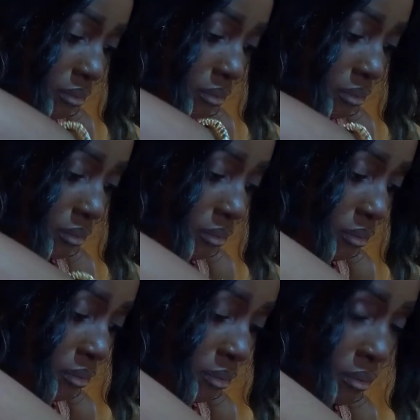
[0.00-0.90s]

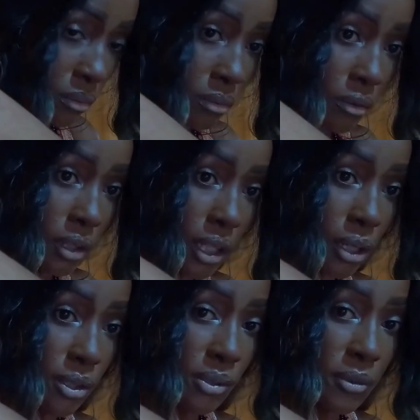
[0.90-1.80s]
I think
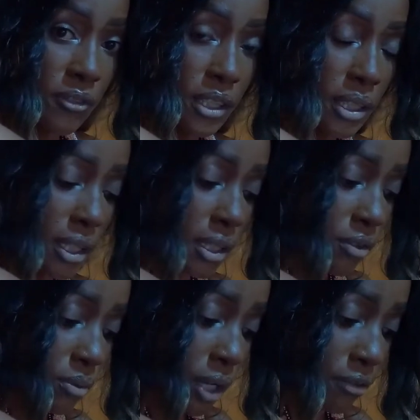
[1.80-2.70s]
I was removing
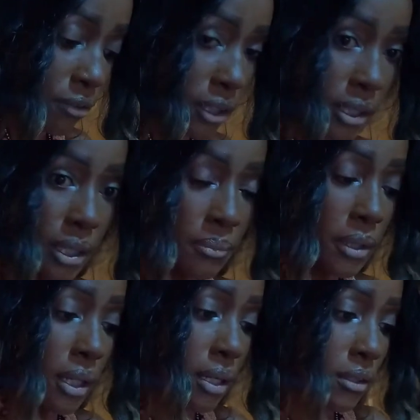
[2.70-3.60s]
things roughly.
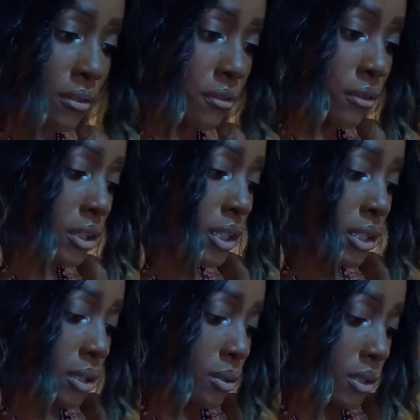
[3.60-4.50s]
Something has
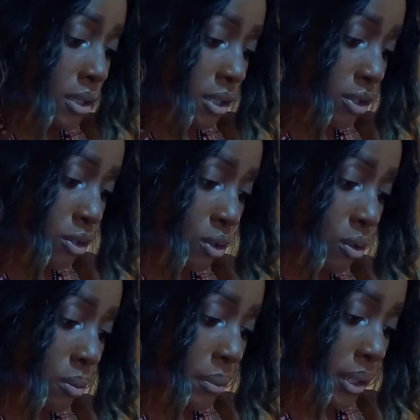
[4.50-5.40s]
fallen out, the
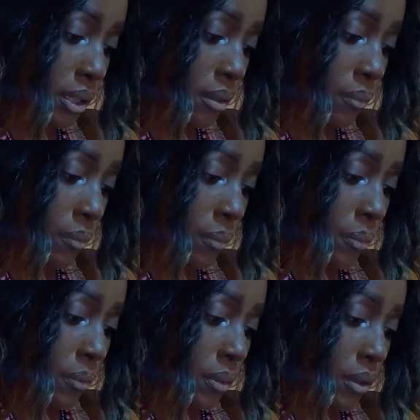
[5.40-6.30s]
stopper.
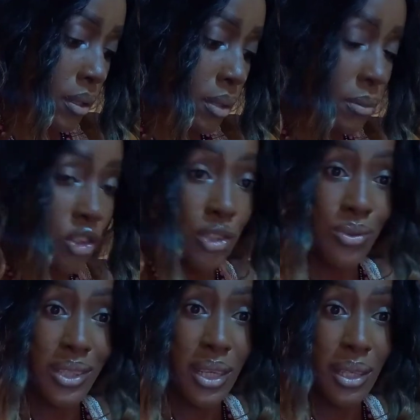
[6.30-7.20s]
Let me
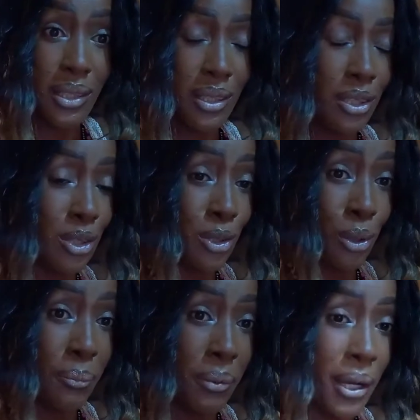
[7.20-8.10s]
just return this
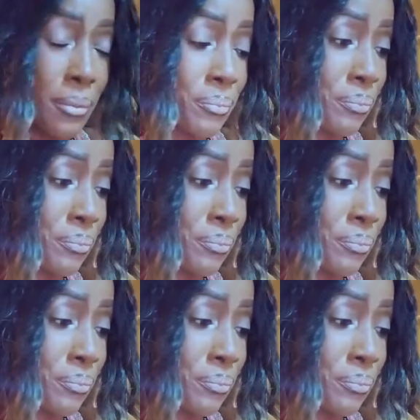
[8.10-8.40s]
stopper,